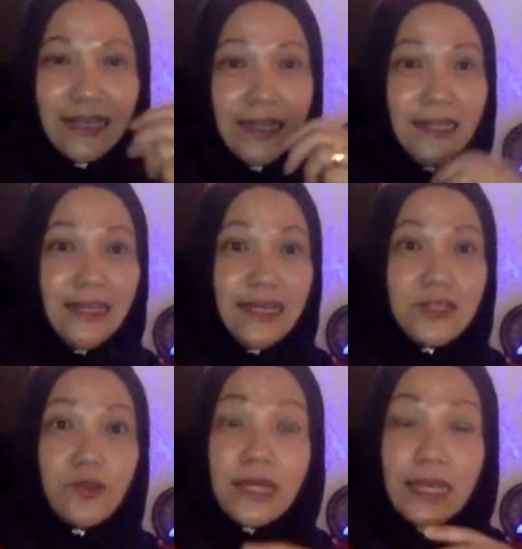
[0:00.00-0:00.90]
Yes, yes.
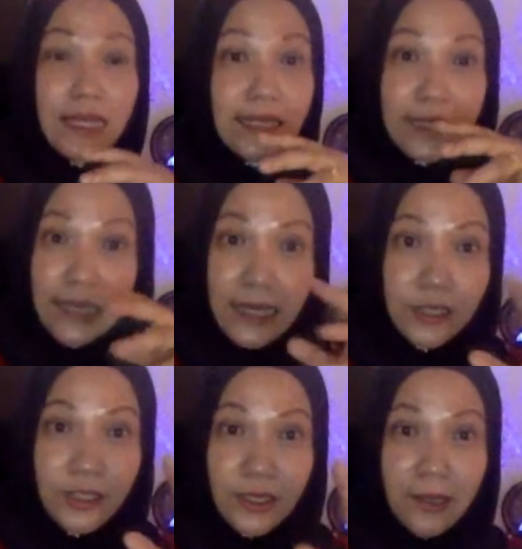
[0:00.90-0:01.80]
all bodies are
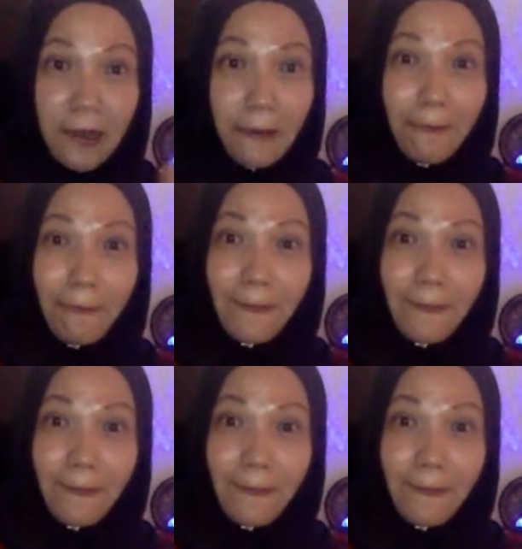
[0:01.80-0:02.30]
beautiful.